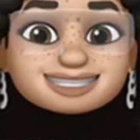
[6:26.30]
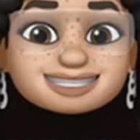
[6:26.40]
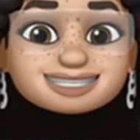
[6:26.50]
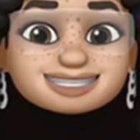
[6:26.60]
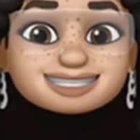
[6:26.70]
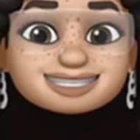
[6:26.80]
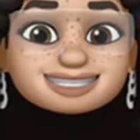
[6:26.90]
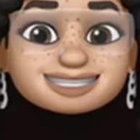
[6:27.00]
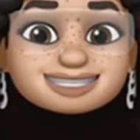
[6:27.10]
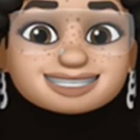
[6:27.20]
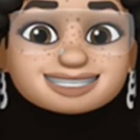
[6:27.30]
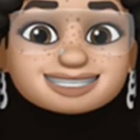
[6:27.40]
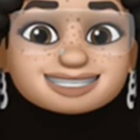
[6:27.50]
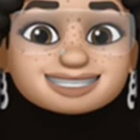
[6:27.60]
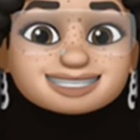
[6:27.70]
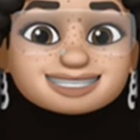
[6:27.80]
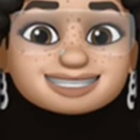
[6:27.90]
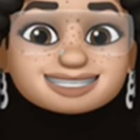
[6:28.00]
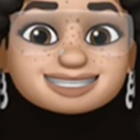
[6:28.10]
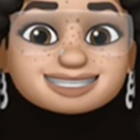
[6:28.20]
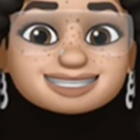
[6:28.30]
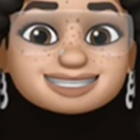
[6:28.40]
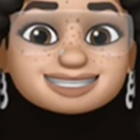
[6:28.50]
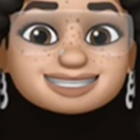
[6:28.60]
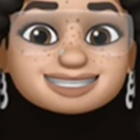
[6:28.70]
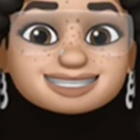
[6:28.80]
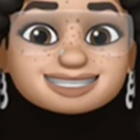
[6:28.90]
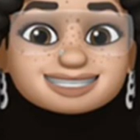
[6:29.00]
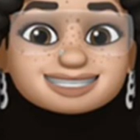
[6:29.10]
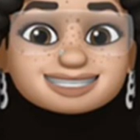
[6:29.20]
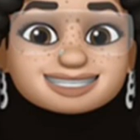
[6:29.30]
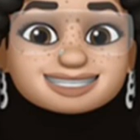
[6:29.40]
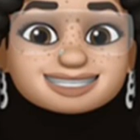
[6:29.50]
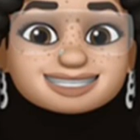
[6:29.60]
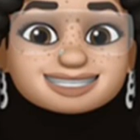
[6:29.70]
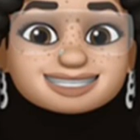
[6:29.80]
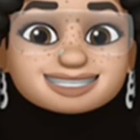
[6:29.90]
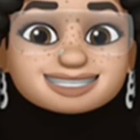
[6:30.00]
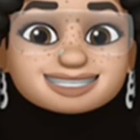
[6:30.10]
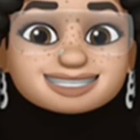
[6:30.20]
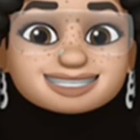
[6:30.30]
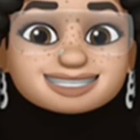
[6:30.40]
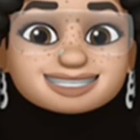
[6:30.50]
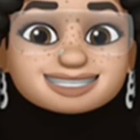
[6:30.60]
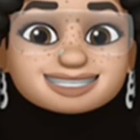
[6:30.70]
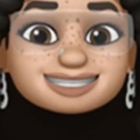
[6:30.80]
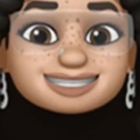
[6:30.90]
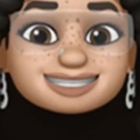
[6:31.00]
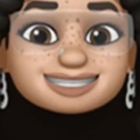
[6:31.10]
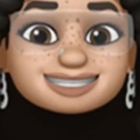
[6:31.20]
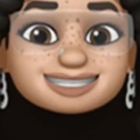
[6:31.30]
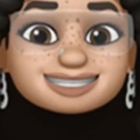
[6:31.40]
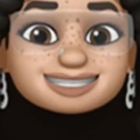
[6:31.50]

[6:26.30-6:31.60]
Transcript: [no speech]